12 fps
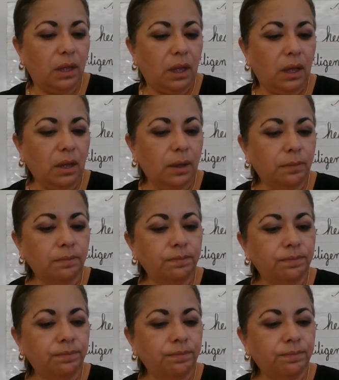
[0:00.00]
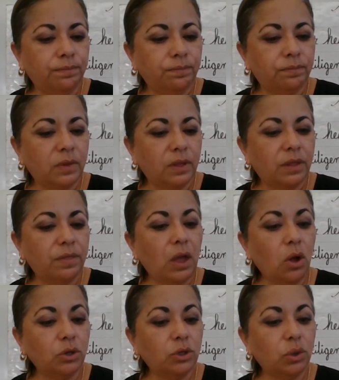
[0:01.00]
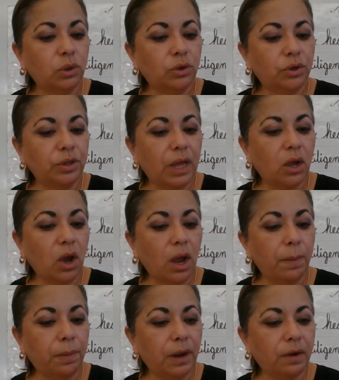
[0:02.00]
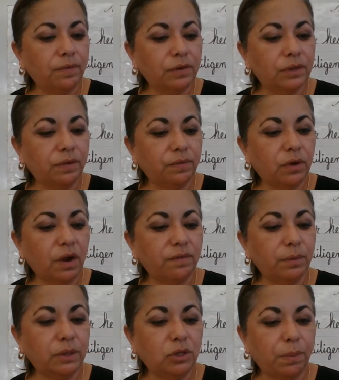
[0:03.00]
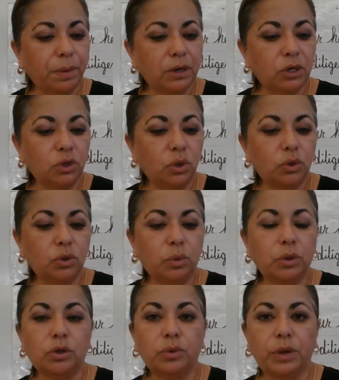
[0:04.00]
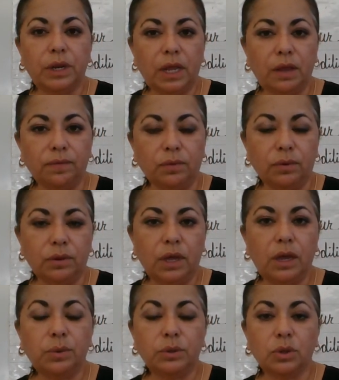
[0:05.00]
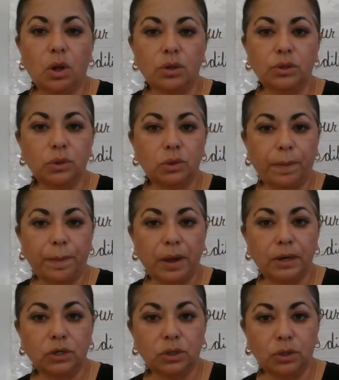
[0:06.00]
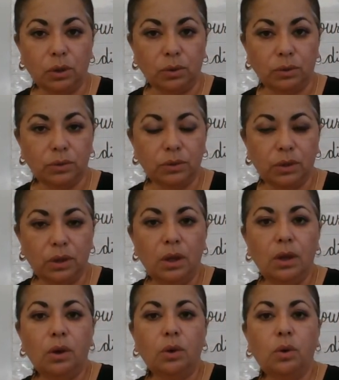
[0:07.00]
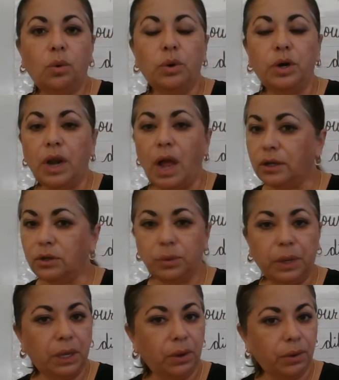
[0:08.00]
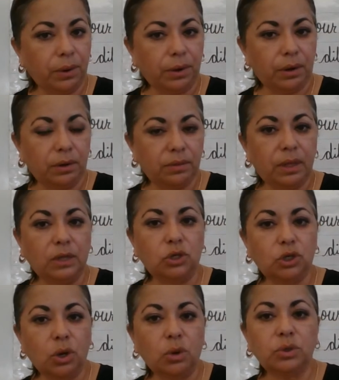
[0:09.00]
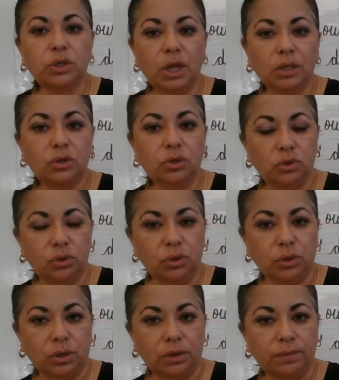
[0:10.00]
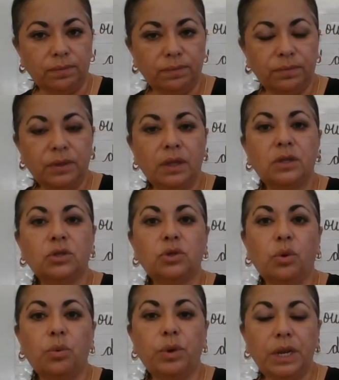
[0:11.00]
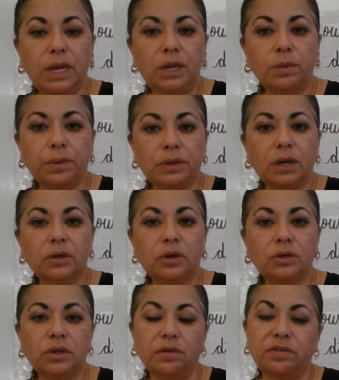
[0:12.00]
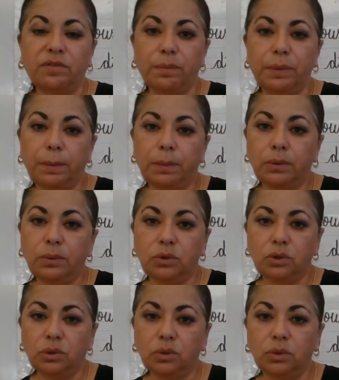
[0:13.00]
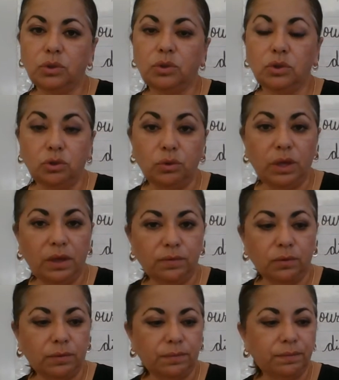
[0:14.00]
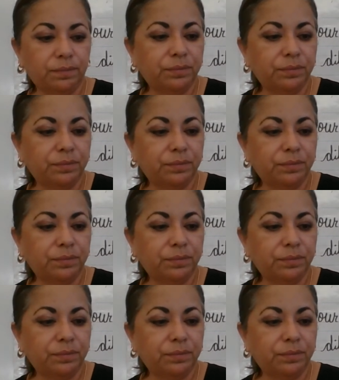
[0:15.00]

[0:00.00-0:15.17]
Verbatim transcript: Um, they also learned that God planned for civil government to punish those who were doing evil. It was also to punish those who were not doing good. They chose not to do good. So we need to protect ourselves from people who choose to do evil.